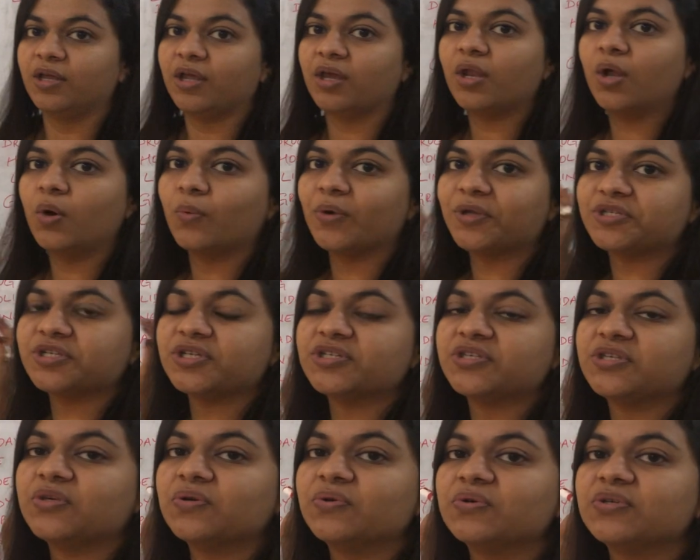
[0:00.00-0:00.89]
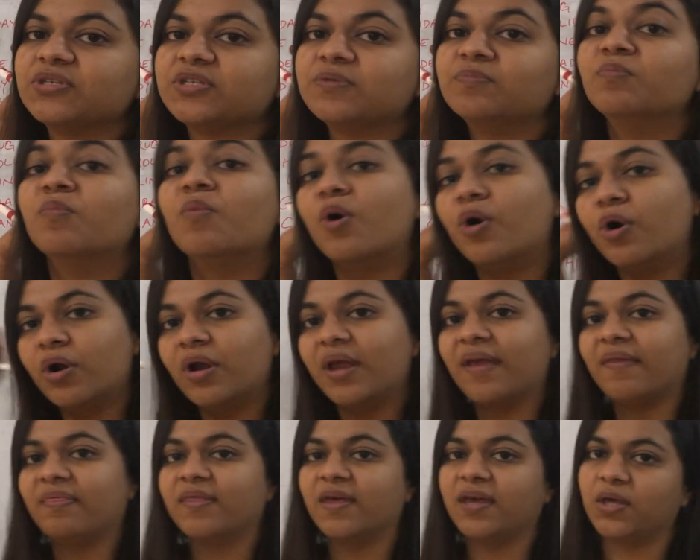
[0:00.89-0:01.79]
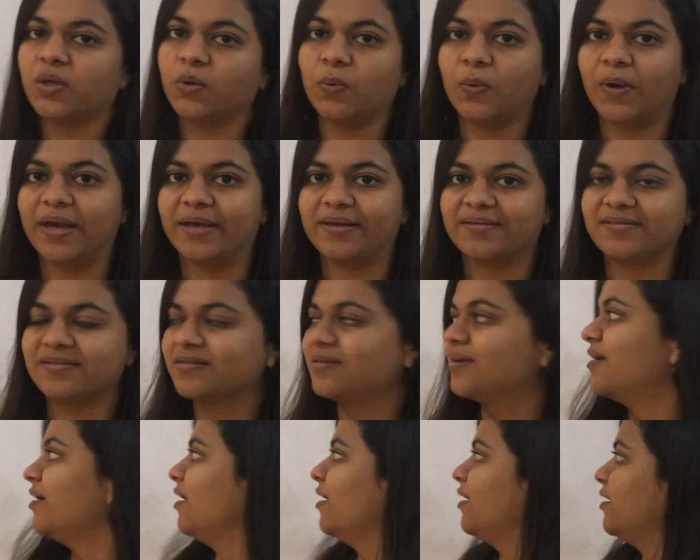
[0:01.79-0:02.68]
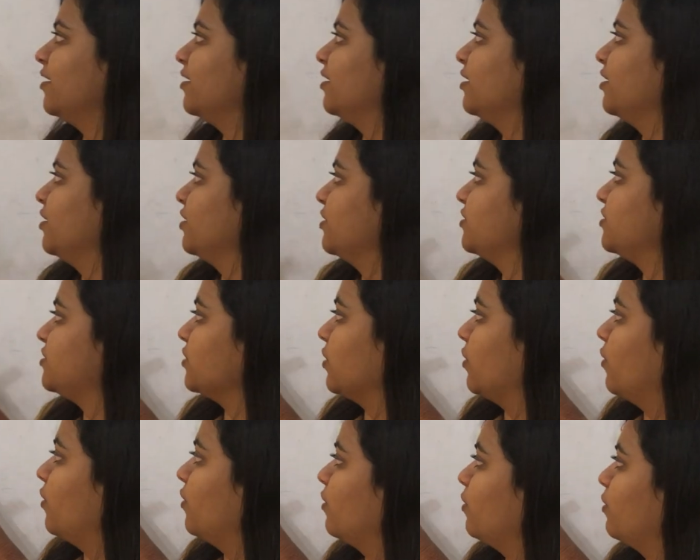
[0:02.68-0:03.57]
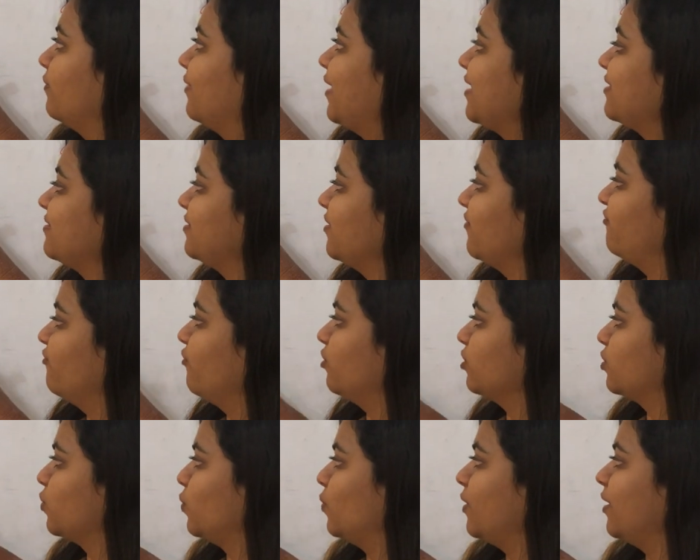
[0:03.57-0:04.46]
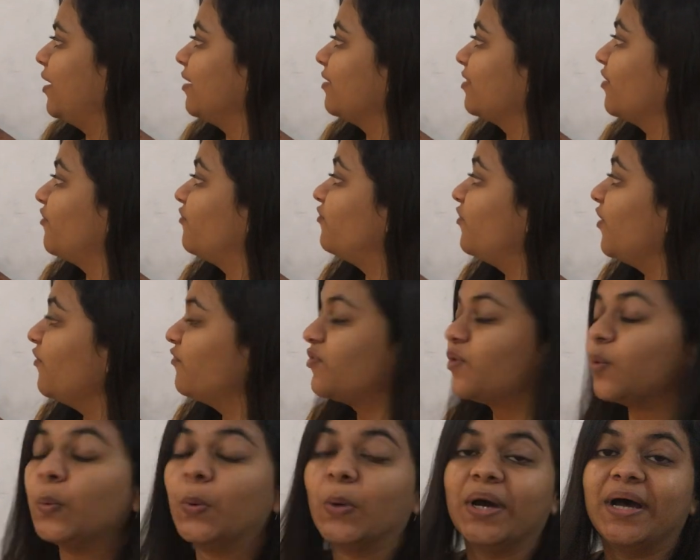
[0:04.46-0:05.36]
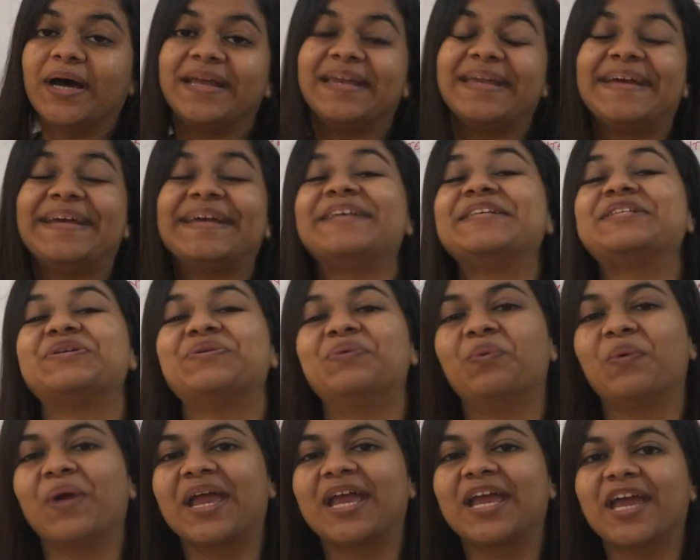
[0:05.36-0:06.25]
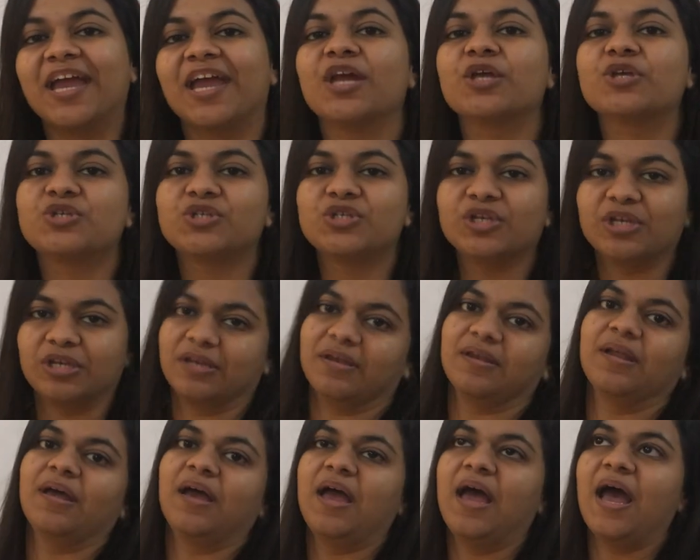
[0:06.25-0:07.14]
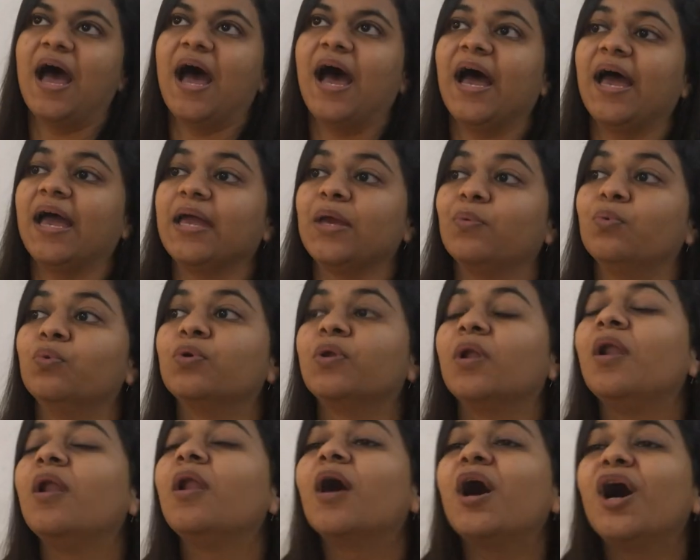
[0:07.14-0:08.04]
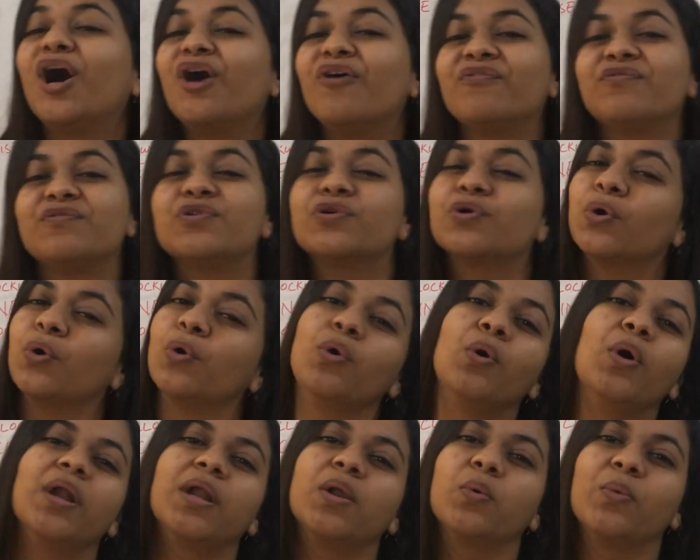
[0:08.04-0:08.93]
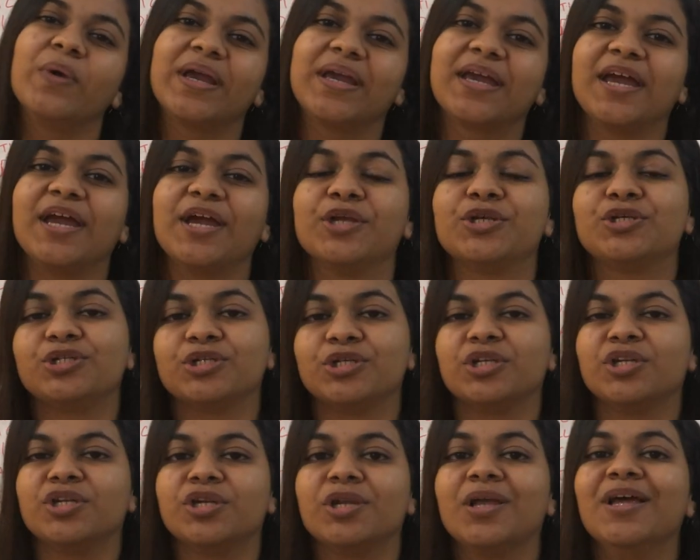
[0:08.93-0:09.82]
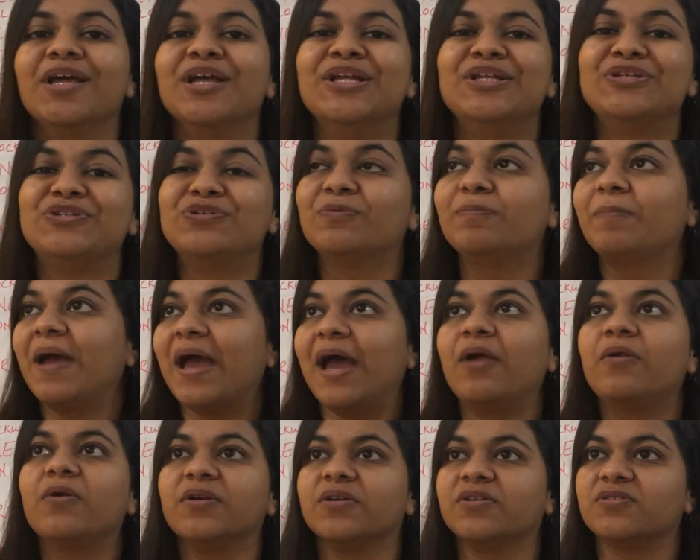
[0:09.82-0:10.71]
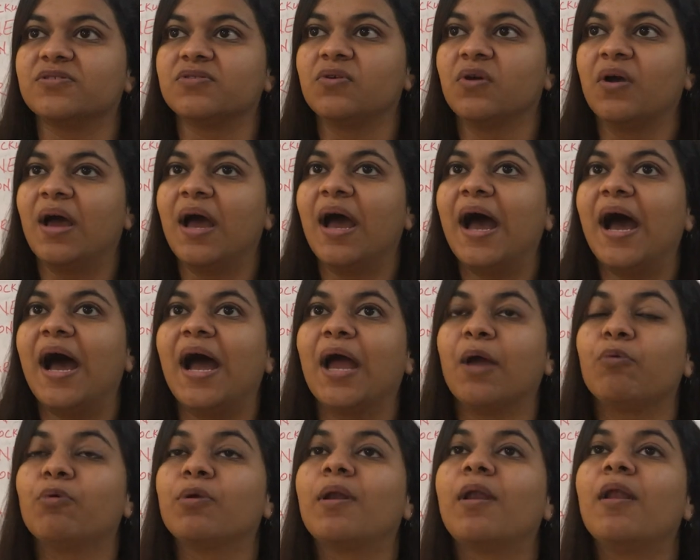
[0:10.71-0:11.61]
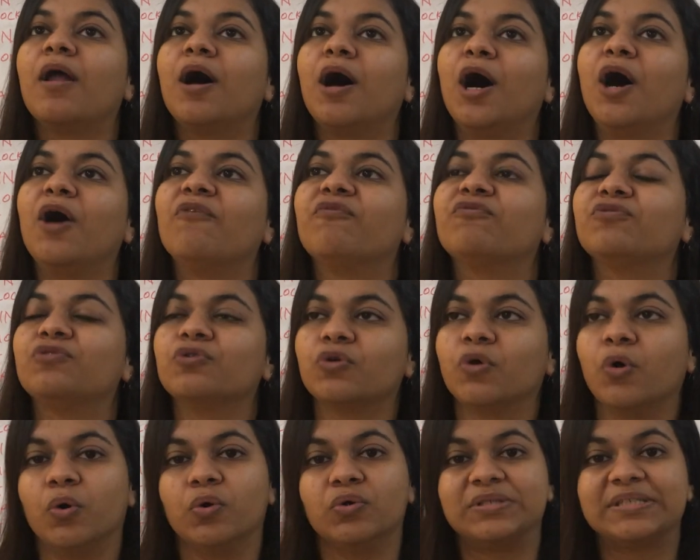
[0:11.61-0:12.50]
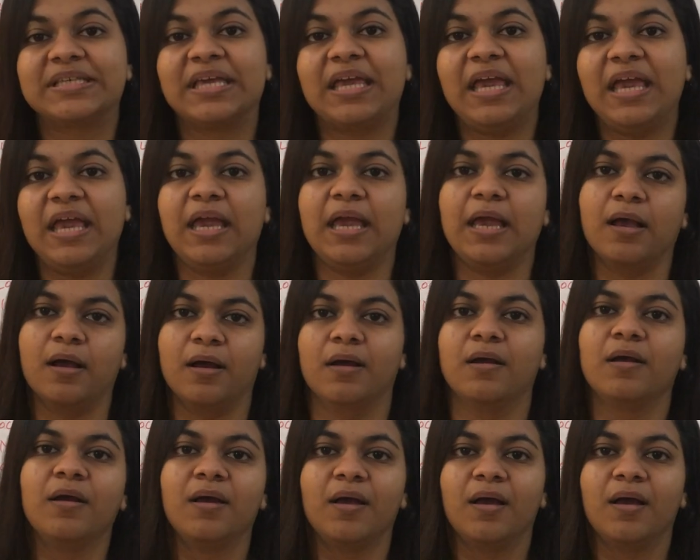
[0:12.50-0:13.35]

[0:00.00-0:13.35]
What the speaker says: you know, which is used more in the US. So that's the fourth word. The fifth word is vacation. I would love to go on a vacation to Paris. I would love to go skiing